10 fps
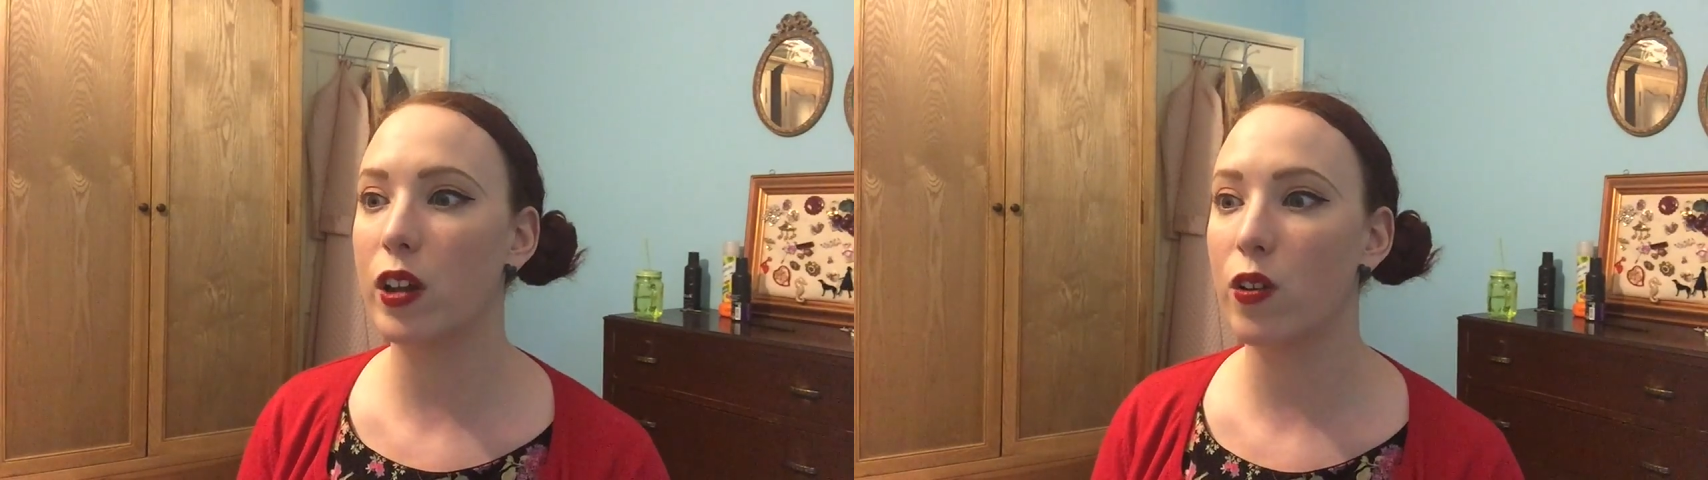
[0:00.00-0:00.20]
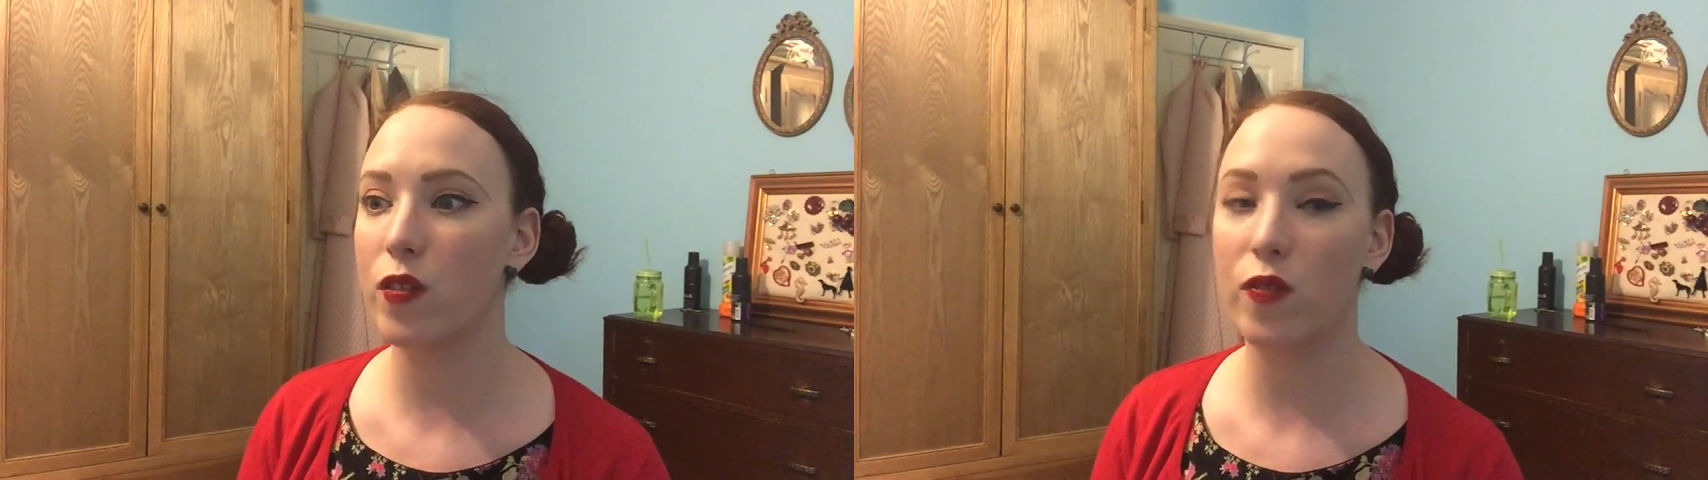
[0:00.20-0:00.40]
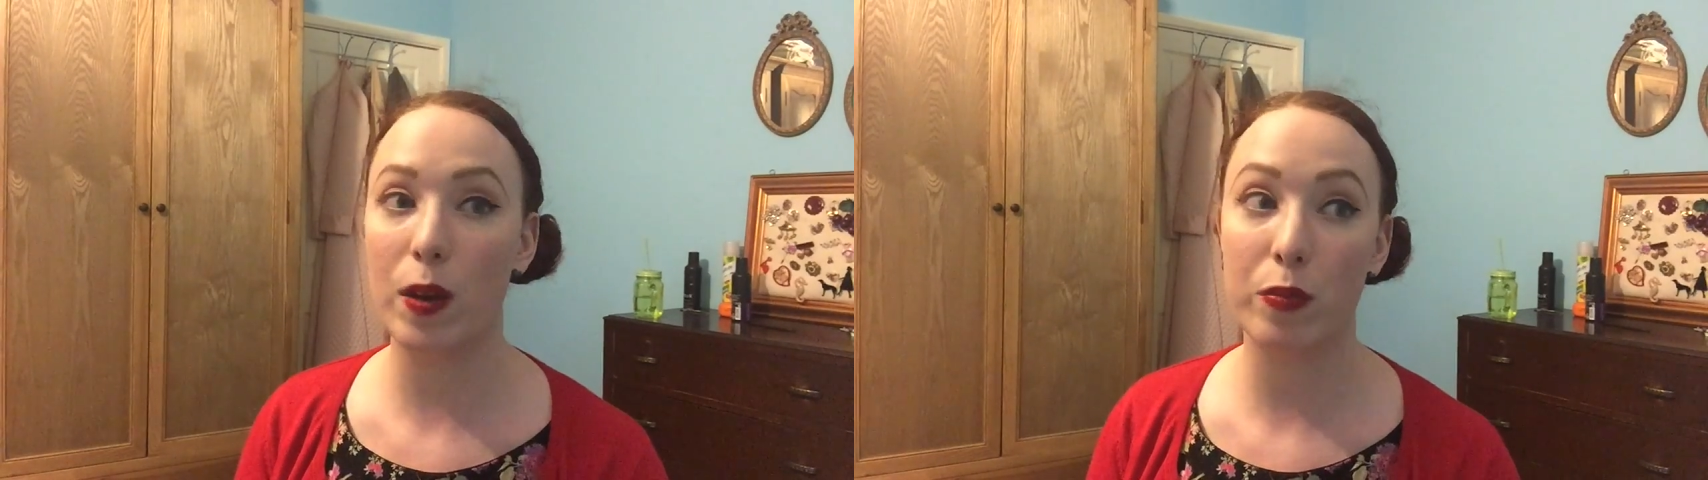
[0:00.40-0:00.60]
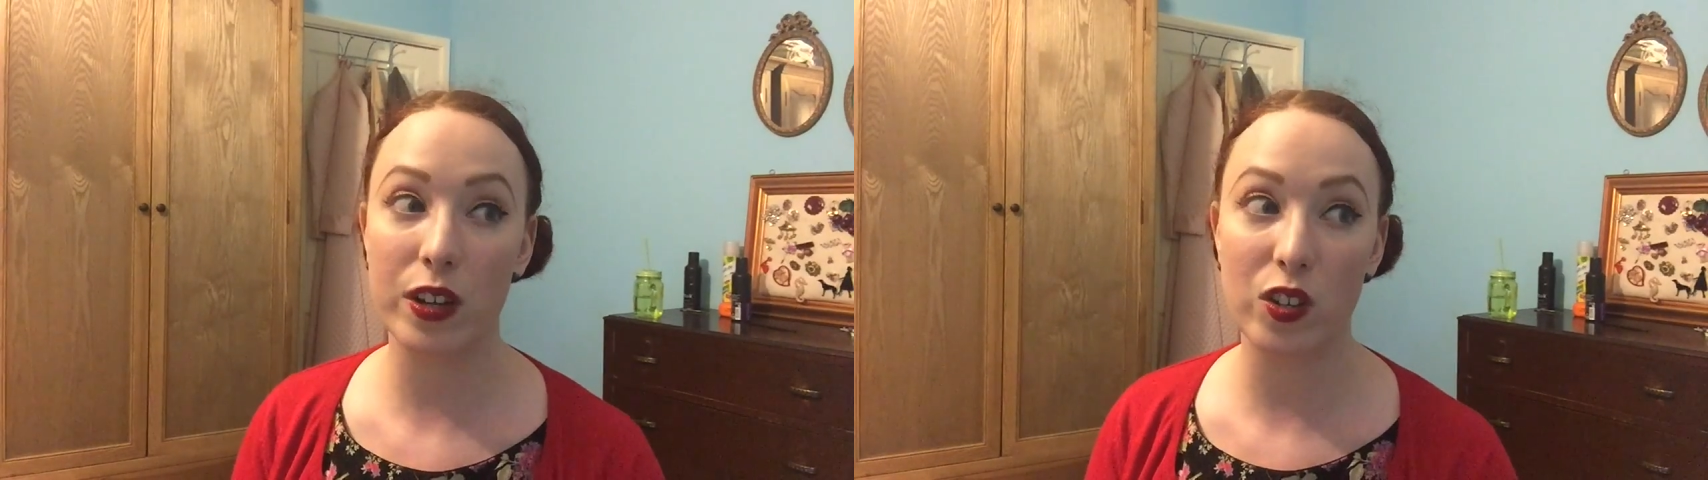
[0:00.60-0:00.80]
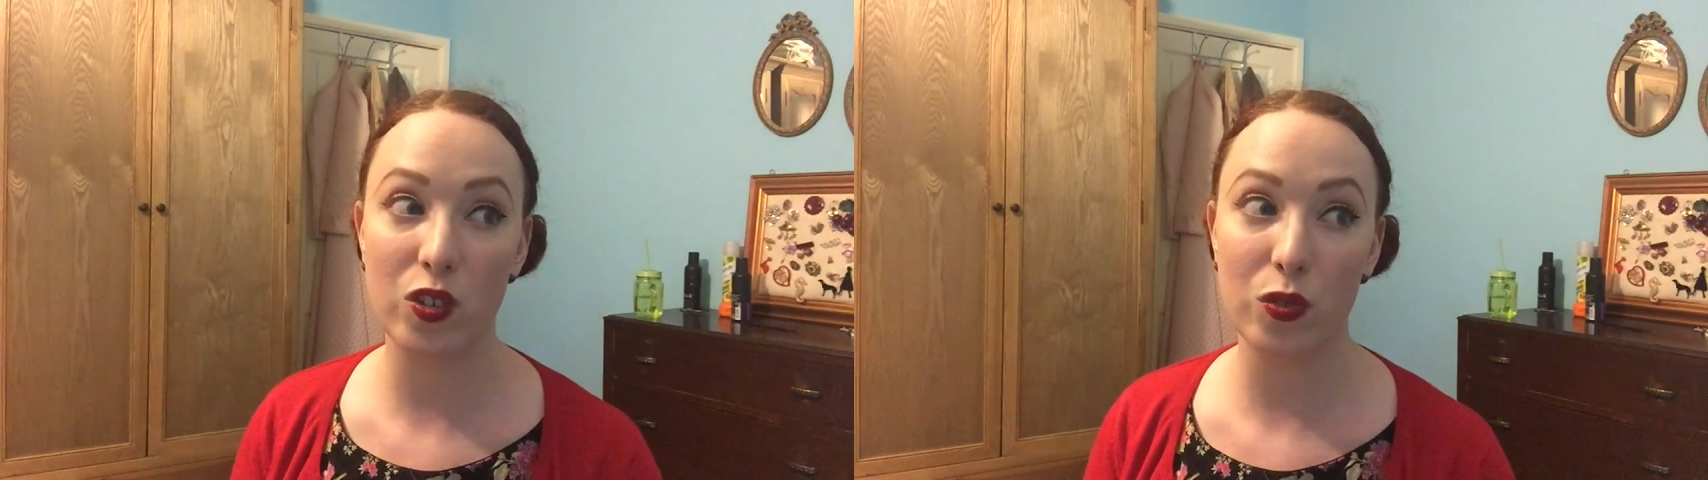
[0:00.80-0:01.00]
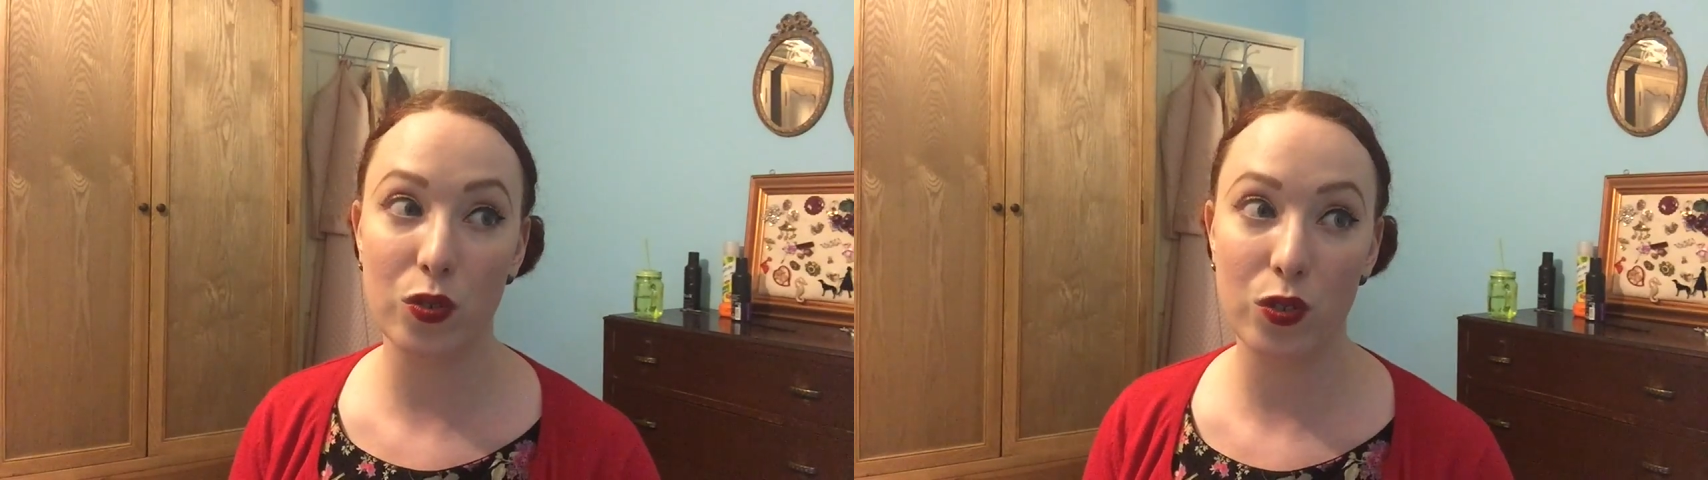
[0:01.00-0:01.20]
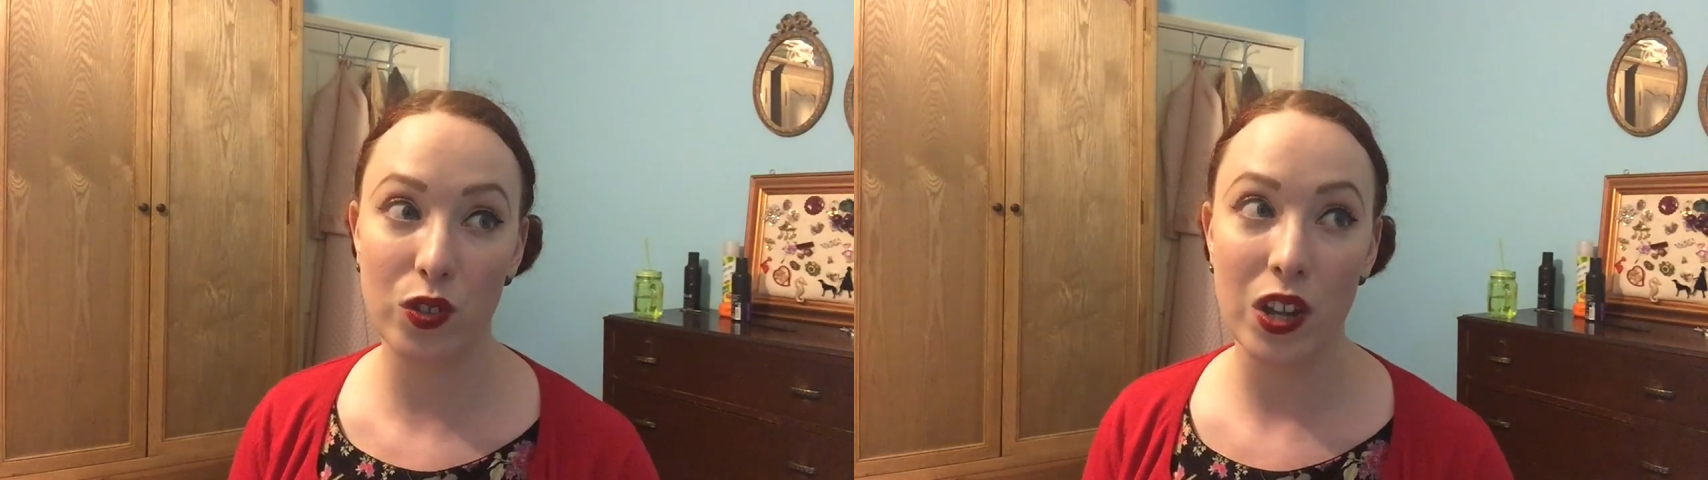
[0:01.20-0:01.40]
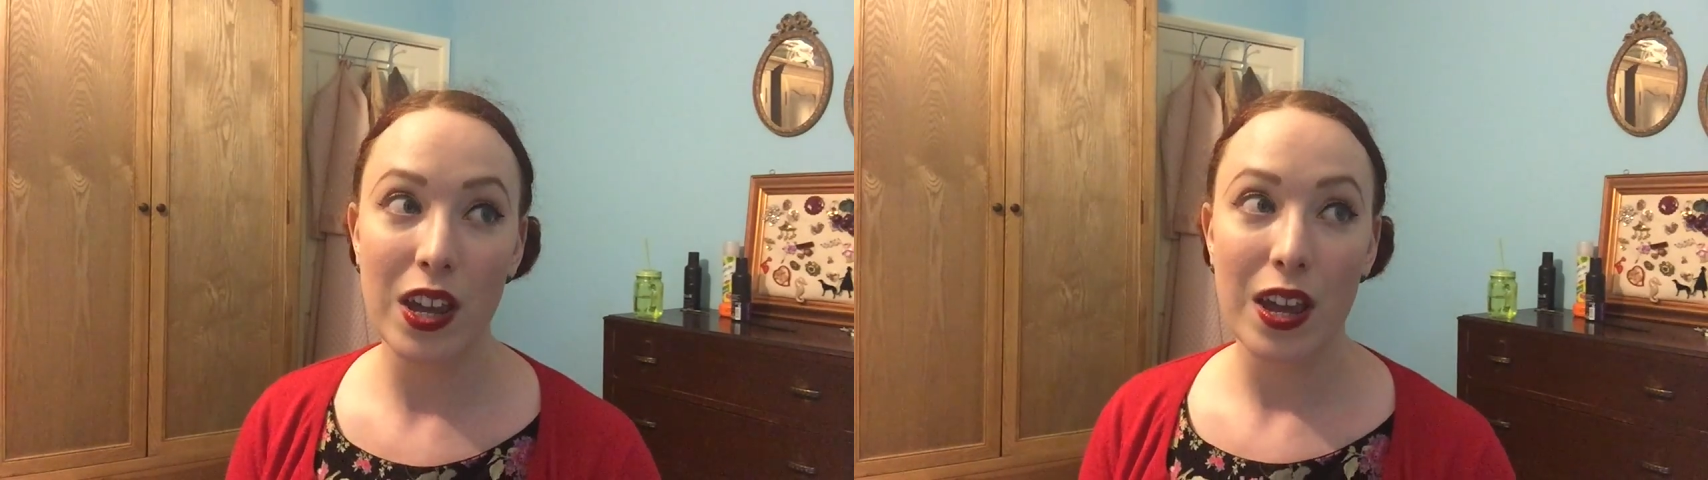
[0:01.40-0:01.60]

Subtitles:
a lot of fabric stores